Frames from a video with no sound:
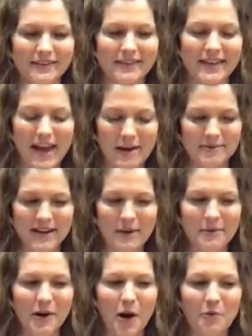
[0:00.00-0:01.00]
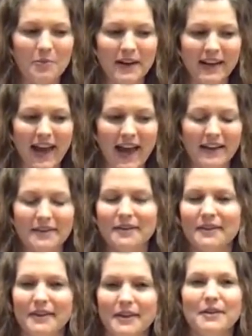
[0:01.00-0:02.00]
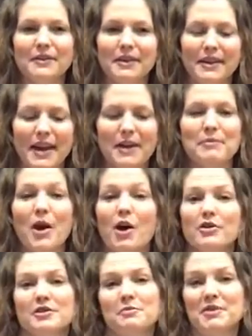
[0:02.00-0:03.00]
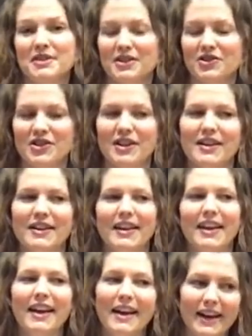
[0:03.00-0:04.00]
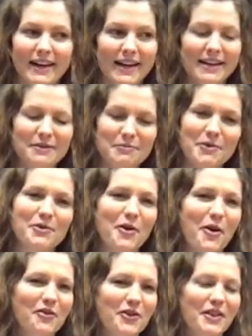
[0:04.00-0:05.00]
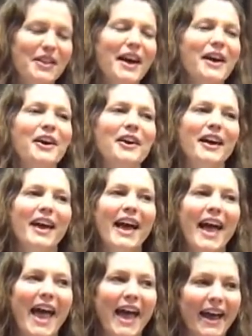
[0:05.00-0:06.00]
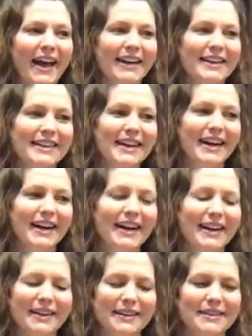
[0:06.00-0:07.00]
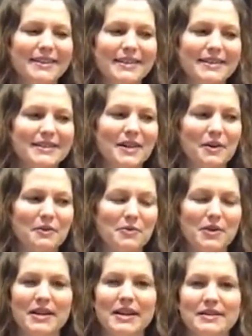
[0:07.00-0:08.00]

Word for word: the campsite will open again, or, you know, the camp host position, and I can move over there and start working